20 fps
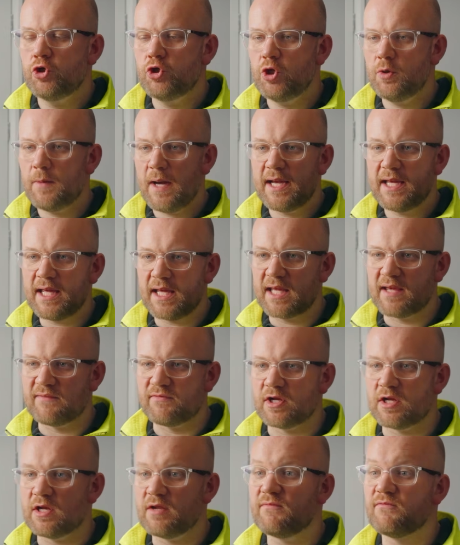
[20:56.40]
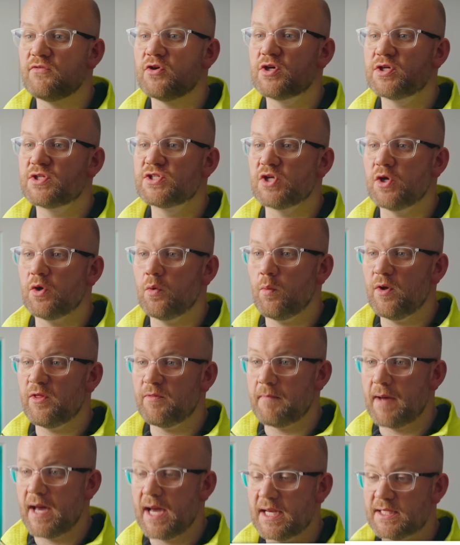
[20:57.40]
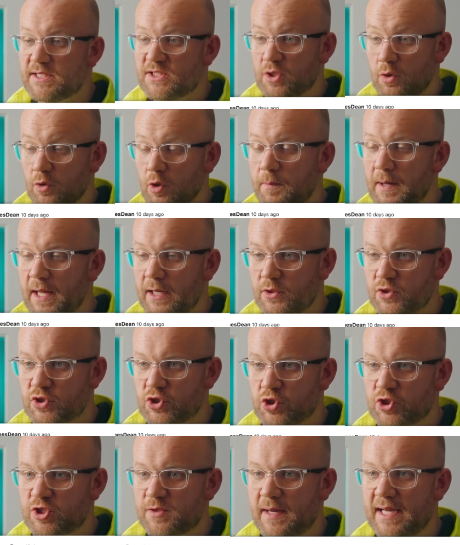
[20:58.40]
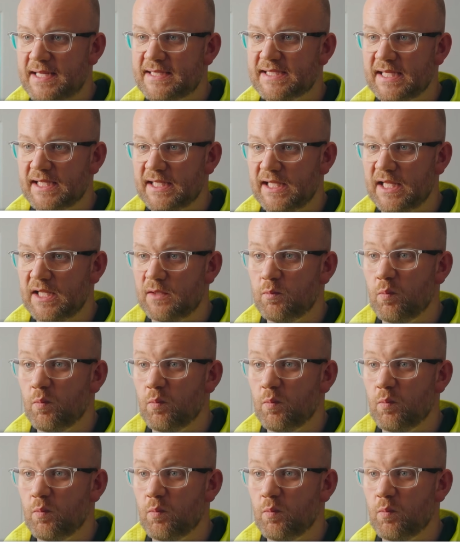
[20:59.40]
Do I get given an inverter with my solar panels automatically?